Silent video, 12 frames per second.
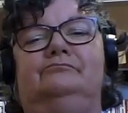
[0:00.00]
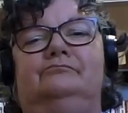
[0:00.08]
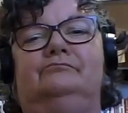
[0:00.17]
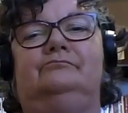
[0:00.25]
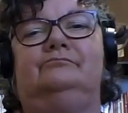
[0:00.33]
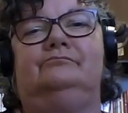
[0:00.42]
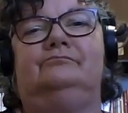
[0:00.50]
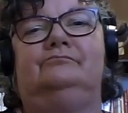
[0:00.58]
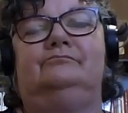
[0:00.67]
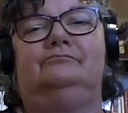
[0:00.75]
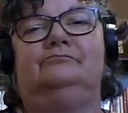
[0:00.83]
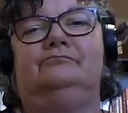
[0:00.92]

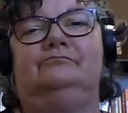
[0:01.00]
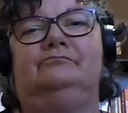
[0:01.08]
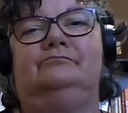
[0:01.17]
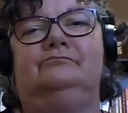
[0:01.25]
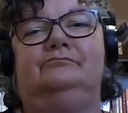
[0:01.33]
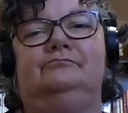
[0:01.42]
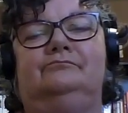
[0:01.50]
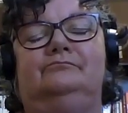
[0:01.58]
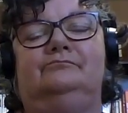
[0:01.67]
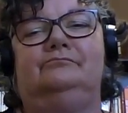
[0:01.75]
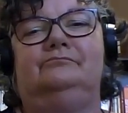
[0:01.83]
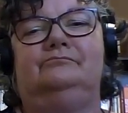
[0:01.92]

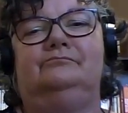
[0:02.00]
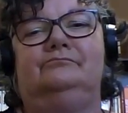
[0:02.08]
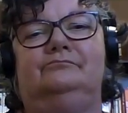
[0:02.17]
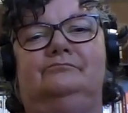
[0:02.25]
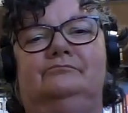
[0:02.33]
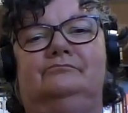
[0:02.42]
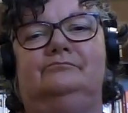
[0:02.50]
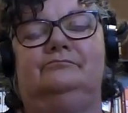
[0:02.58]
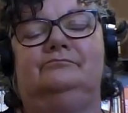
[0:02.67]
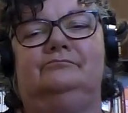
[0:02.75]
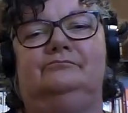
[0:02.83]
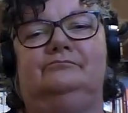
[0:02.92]
[no speech]